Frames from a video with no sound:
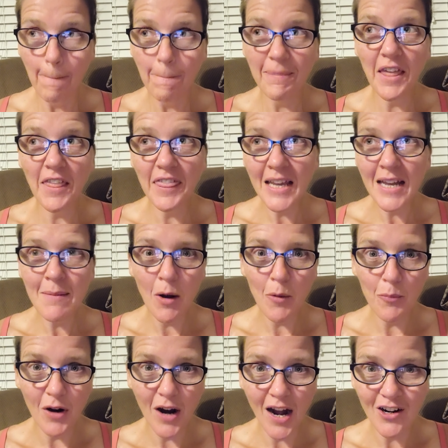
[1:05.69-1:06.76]
The thing about
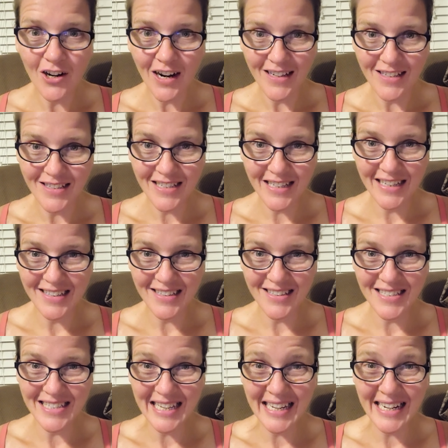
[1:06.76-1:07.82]
progress
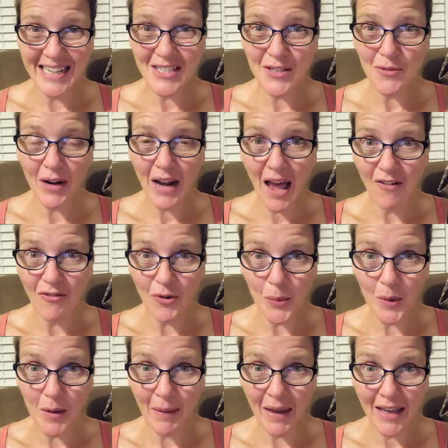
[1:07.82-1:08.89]
is it is whatever
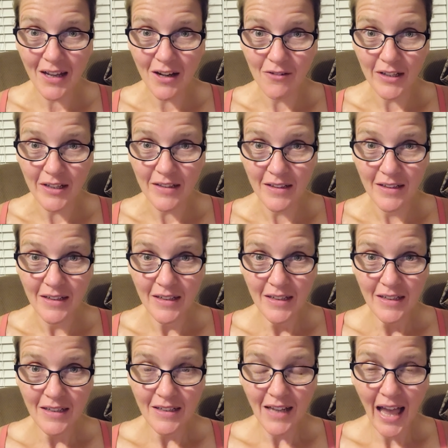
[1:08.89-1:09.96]
we make of it.
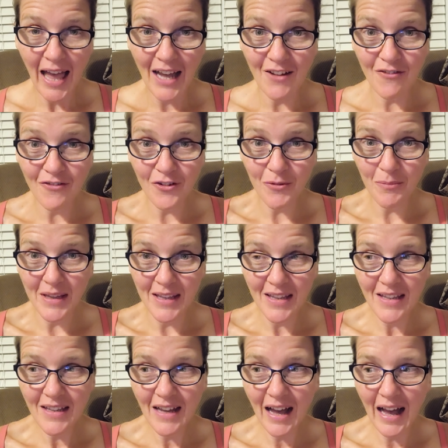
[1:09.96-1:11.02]
And for
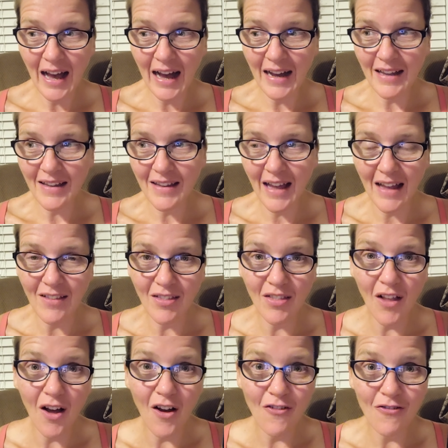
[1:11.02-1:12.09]
me, I
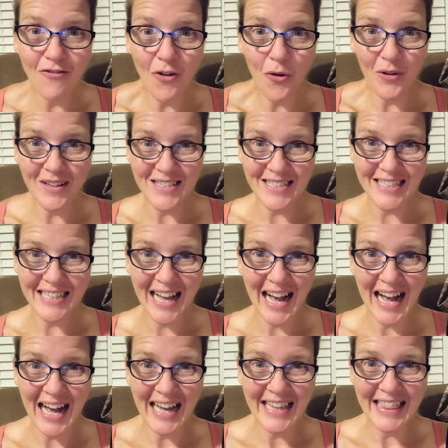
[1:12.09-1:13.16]
love focusing
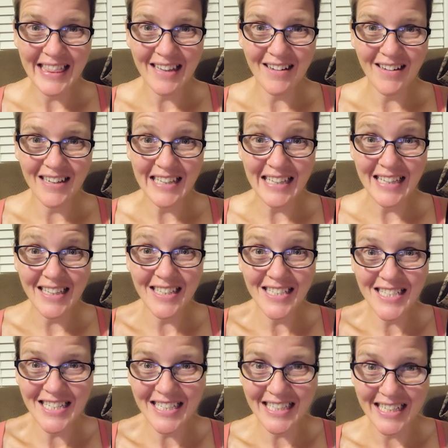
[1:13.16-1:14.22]
on the
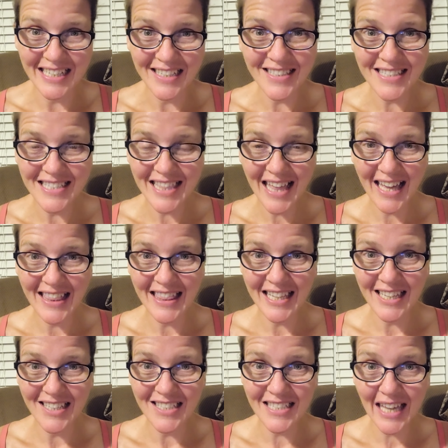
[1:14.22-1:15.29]
easiness that
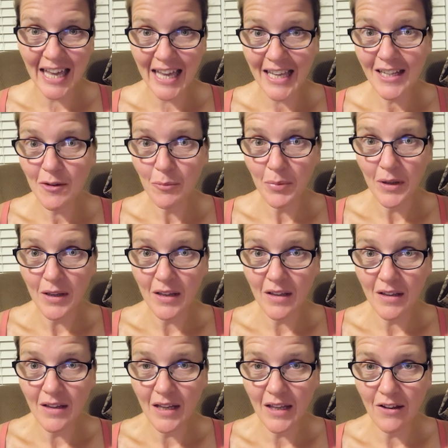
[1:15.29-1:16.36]
things can
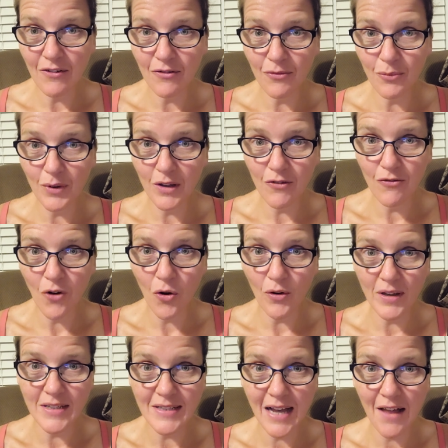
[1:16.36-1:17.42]
be if we
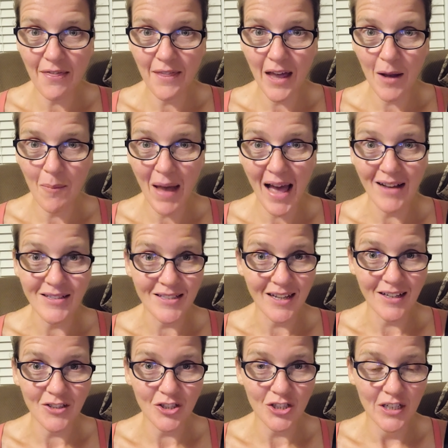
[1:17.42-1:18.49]
focus on them as
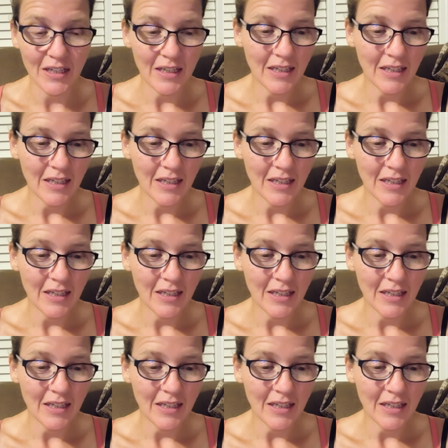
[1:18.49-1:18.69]
such.